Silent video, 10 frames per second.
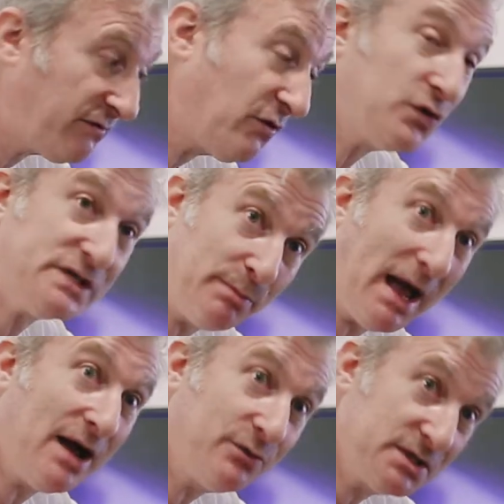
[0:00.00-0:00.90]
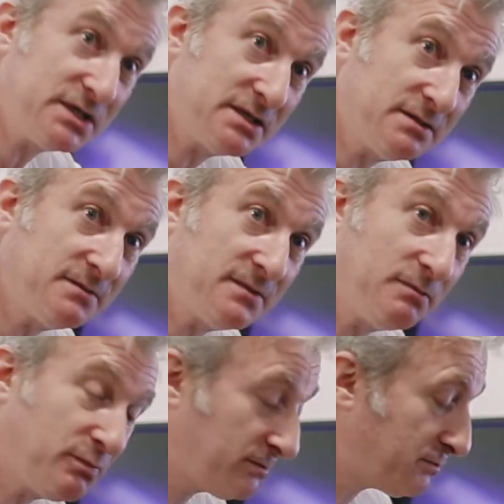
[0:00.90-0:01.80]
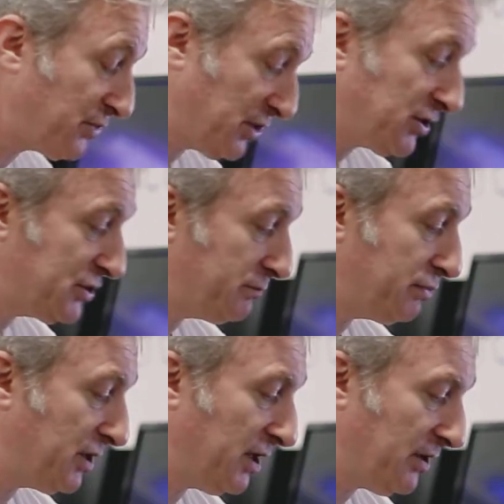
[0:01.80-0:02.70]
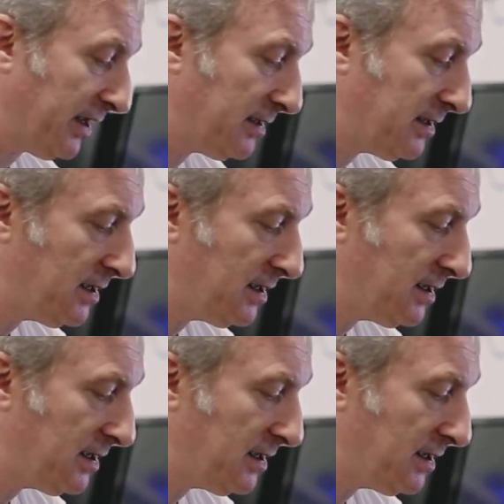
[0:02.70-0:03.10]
£40 production per unit.